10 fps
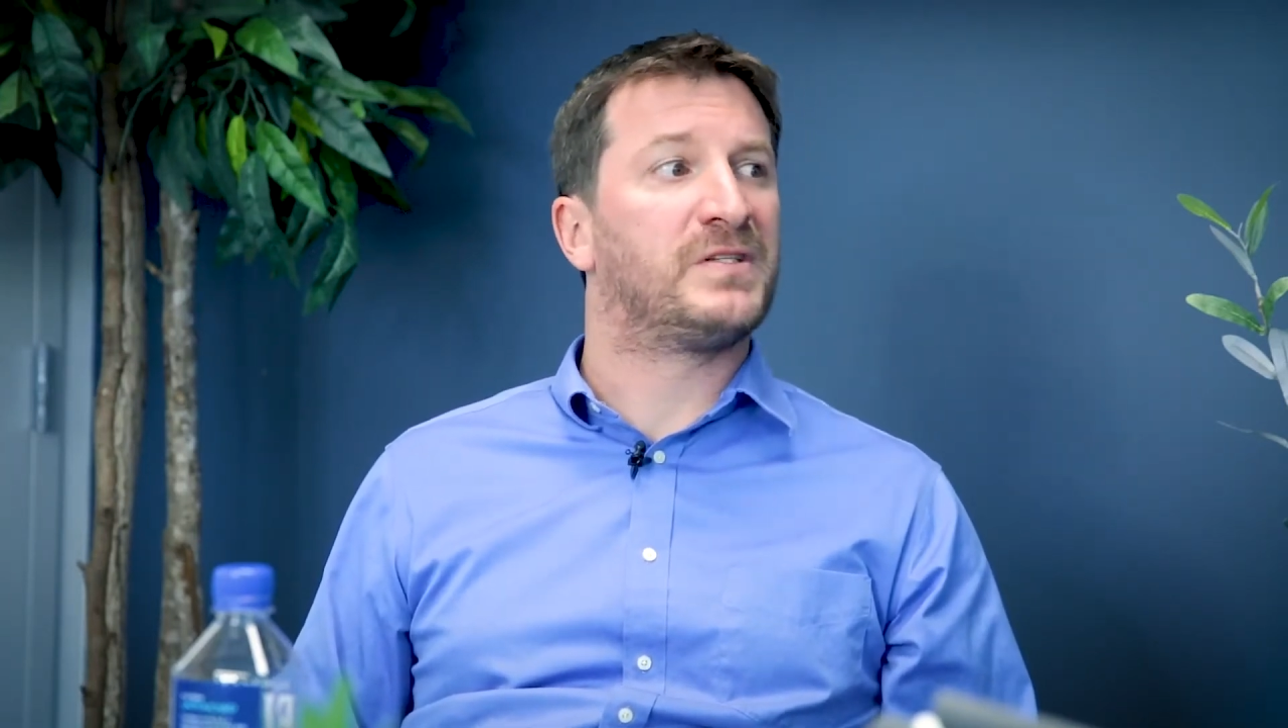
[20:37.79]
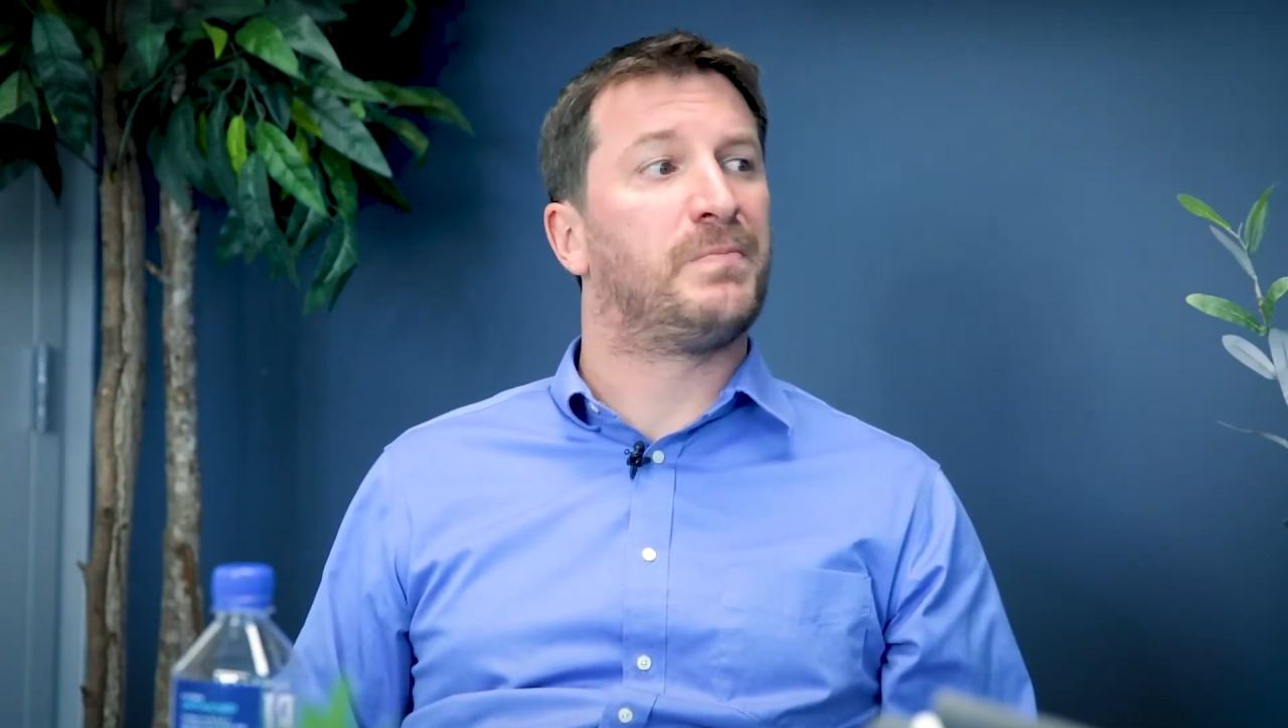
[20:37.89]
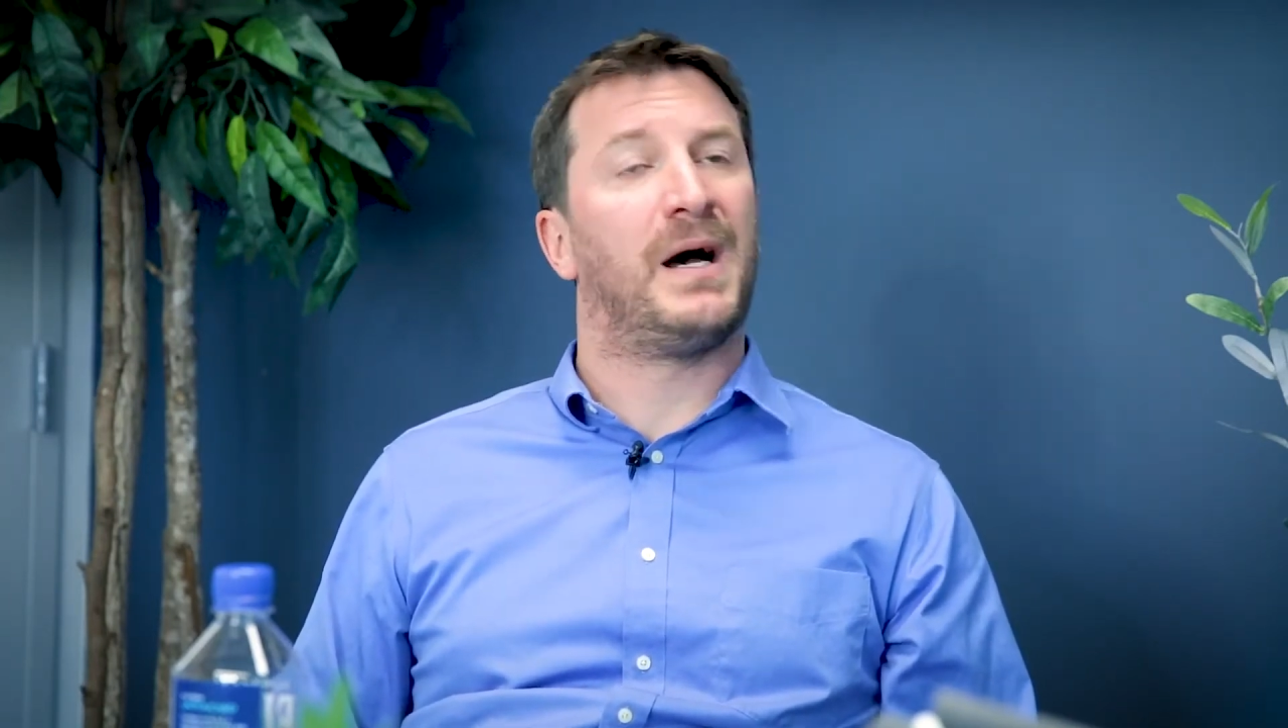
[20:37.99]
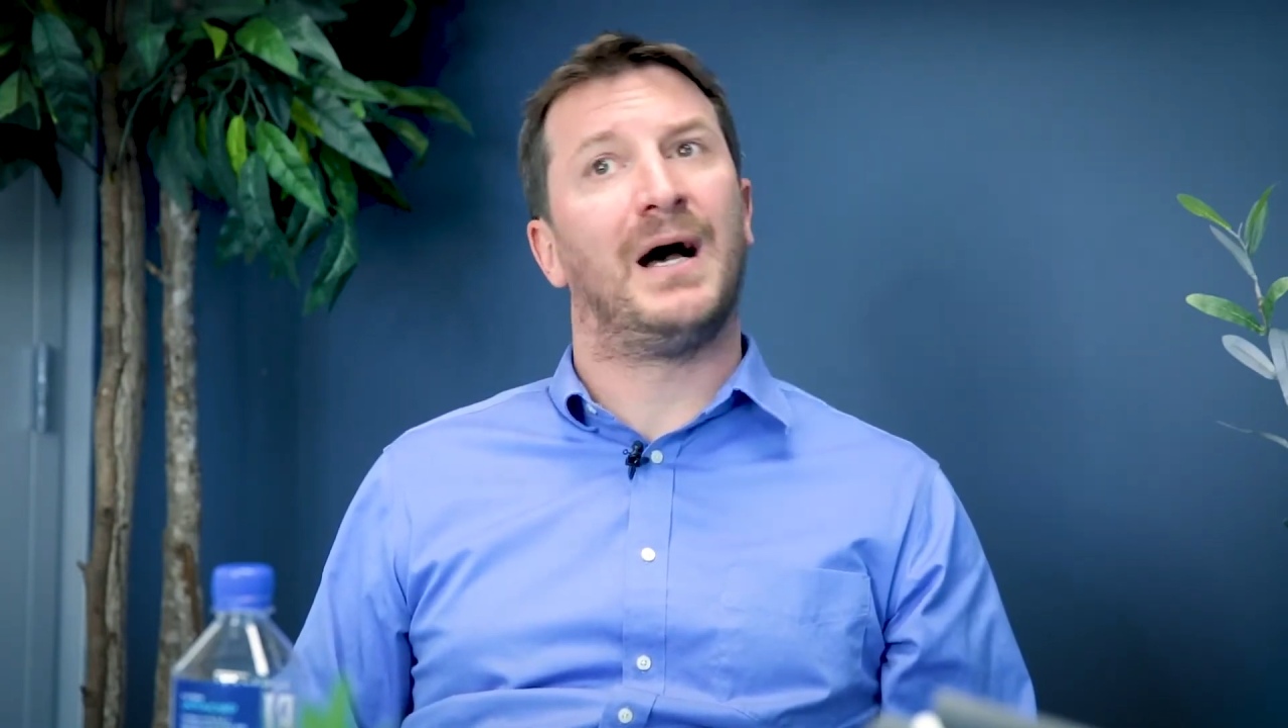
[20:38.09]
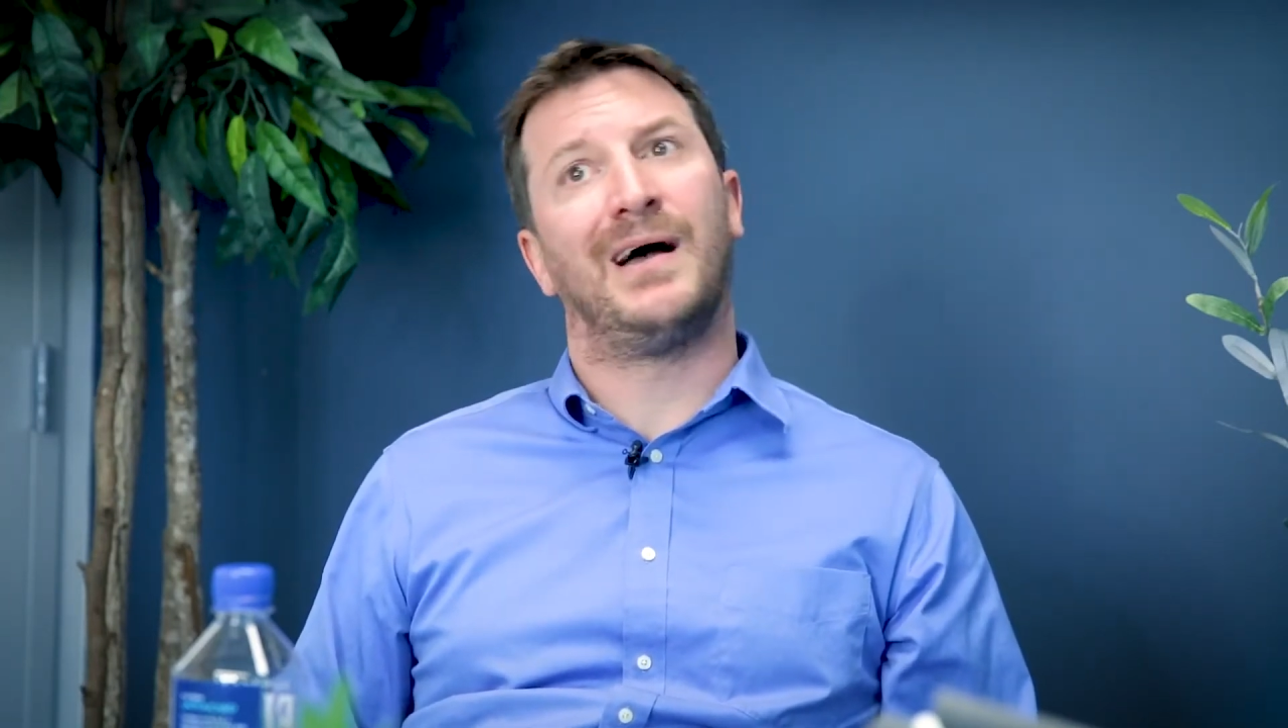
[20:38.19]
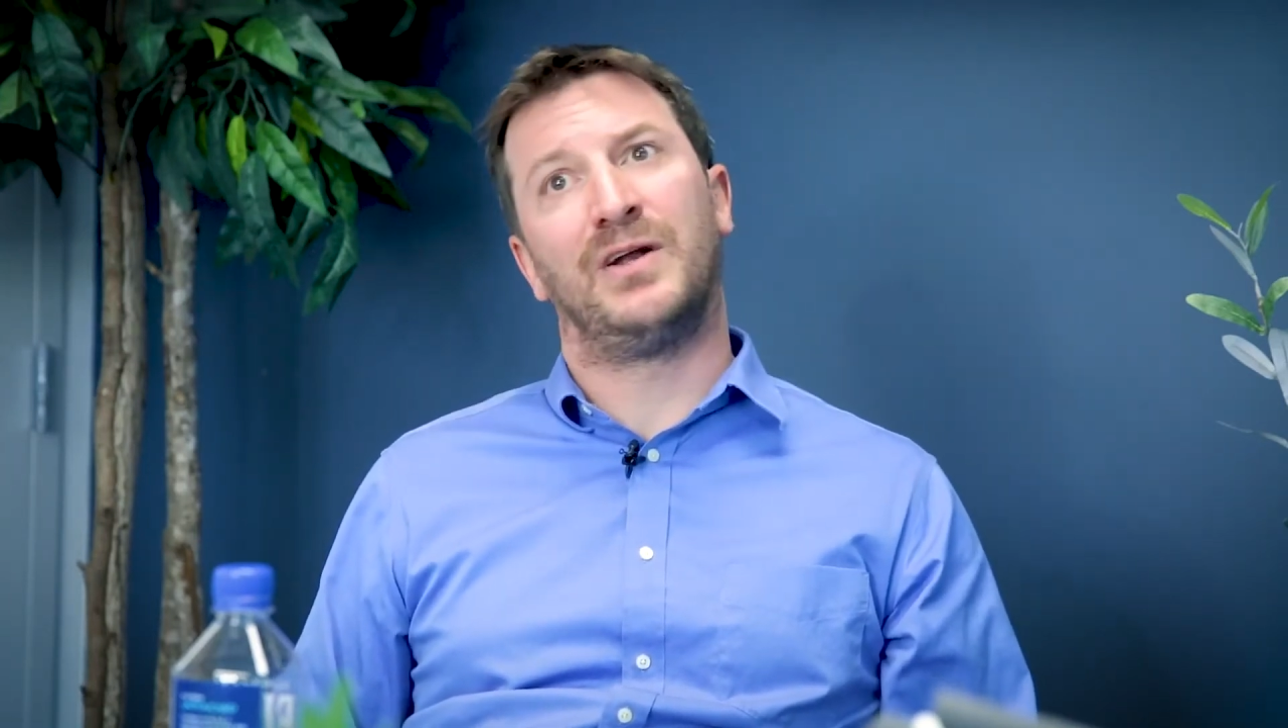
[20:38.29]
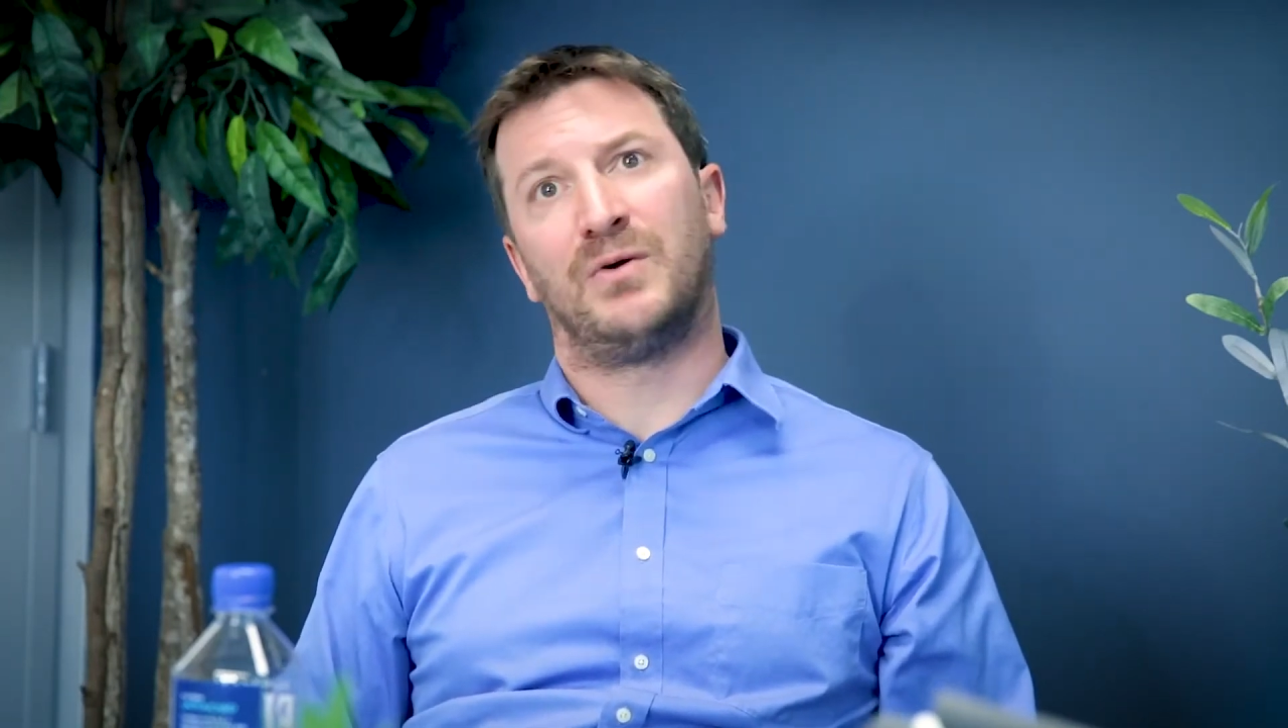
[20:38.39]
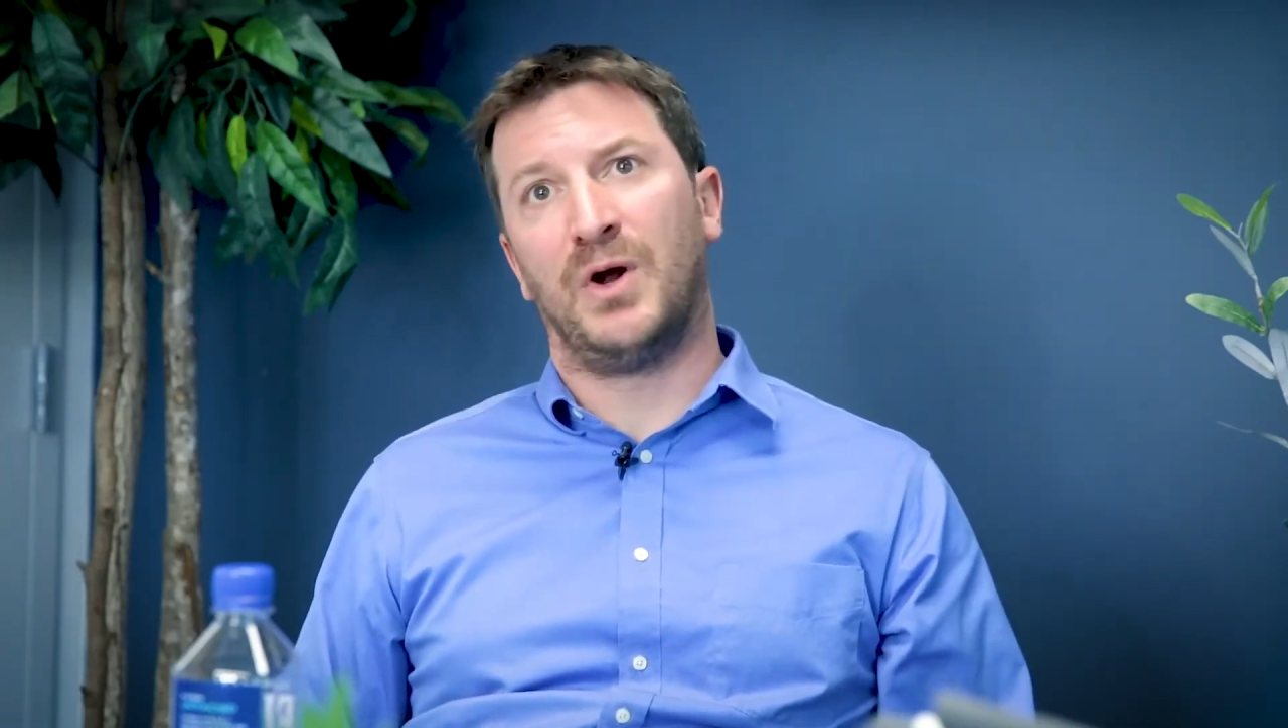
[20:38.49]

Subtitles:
by your